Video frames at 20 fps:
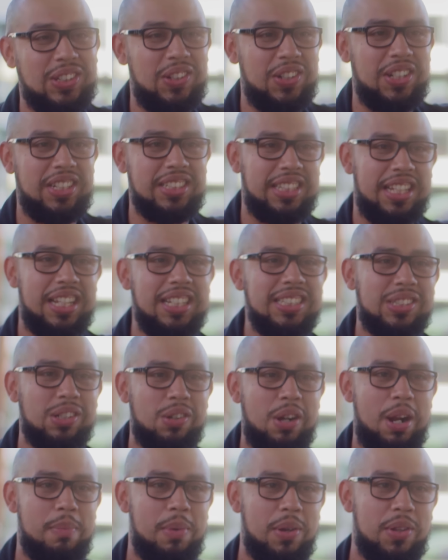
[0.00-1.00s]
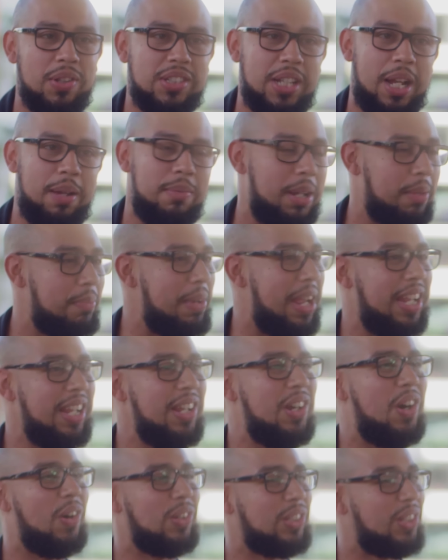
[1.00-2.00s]
on his Instagram all the time. Like, man, he
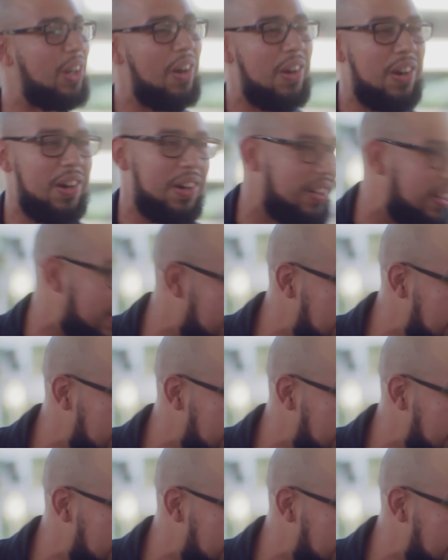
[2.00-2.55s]
goes hard.